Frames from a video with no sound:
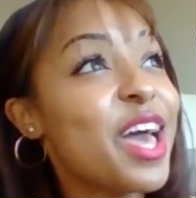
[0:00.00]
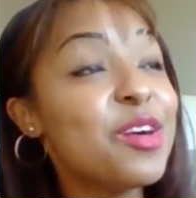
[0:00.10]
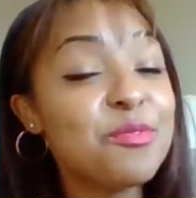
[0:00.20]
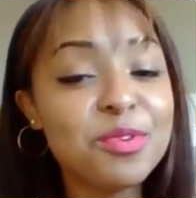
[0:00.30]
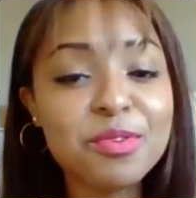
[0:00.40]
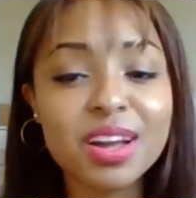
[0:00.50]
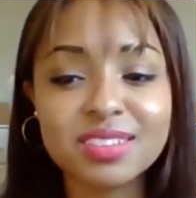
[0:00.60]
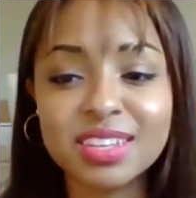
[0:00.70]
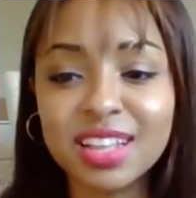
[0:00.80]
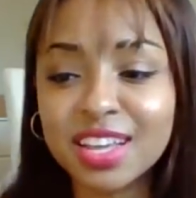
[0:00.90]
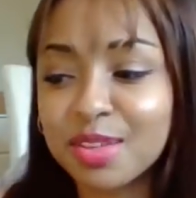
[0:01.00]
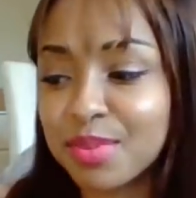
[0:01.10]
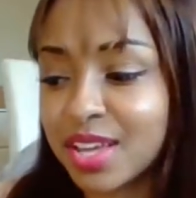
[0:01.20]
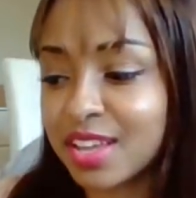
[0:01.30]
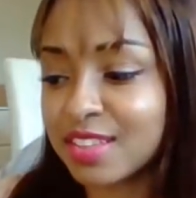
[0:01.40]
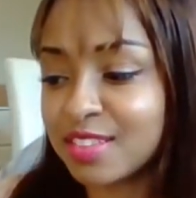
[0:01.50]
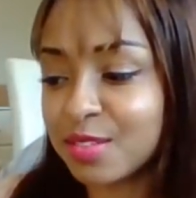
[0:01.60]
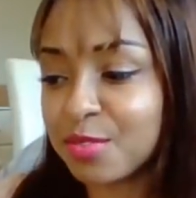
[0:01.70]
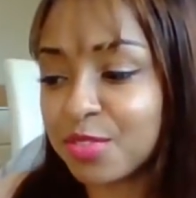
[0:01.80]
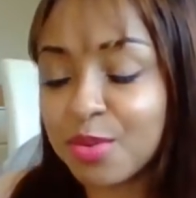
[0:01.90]
And we were actually lucky
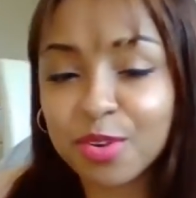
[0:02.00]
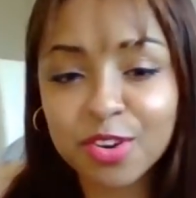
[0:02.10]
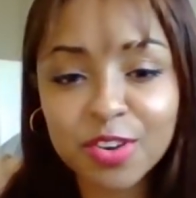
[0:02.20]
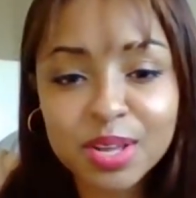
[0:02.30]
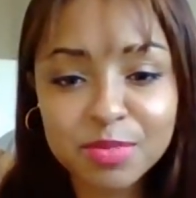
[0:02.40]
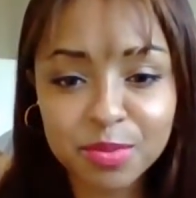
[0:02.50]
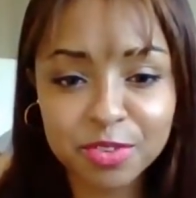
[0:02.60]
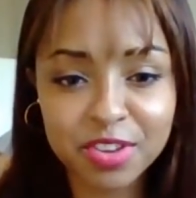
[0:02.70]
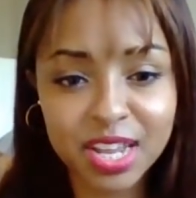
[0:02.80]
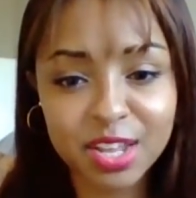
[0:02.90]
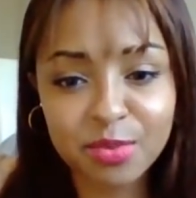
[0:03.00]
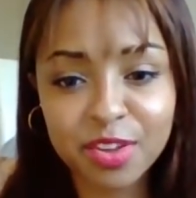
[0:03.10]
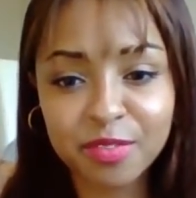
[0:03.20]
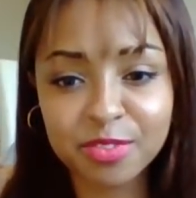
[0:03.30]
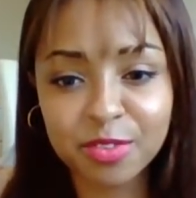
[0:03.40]
because there were creeps we were trying to get away from.